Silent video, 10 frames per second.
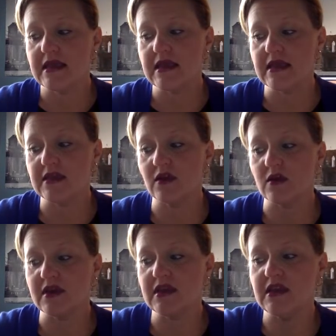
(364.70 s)

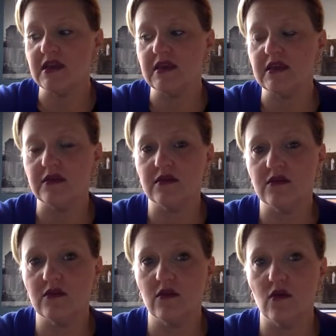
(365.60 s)
he
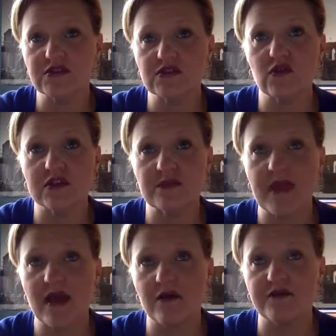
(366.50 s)
also talked
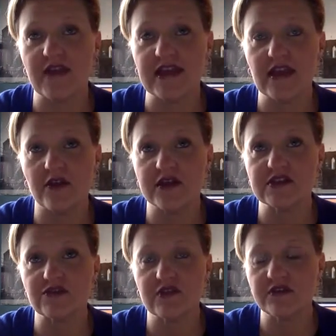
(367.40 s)
about
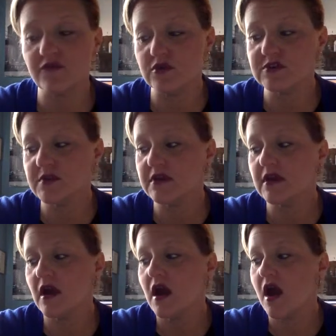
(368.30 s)
vicarious reinforcement,
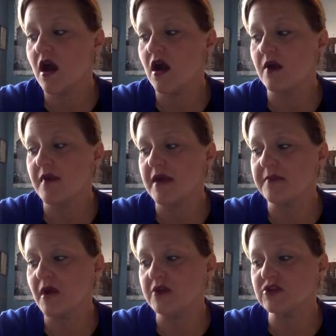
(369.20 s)
and
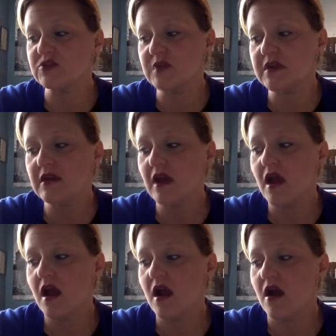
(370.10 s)
punishment.
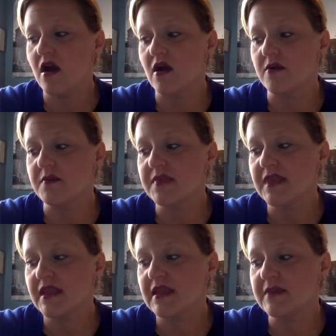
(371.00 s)

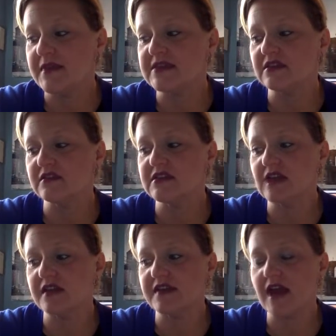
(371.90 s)
He basically
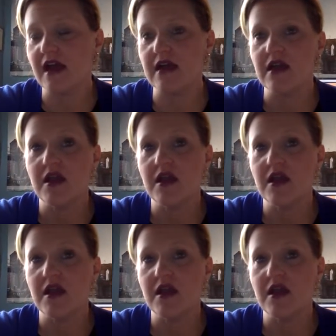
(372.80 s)
said that